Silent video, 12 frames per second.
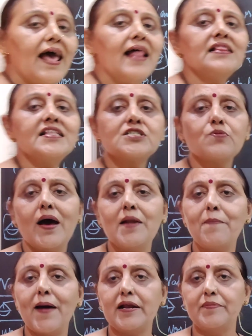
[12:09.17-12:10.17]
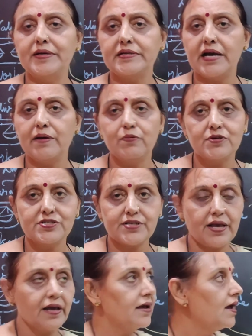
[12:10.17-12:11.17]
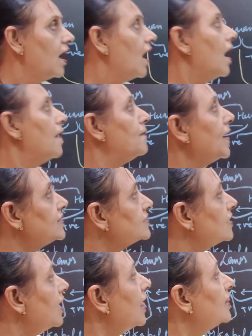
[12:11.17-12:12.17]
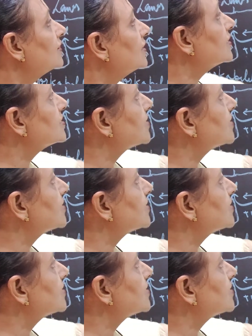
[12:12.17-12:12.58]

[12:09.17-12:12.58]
health is one parameter, I would say. Mental health in the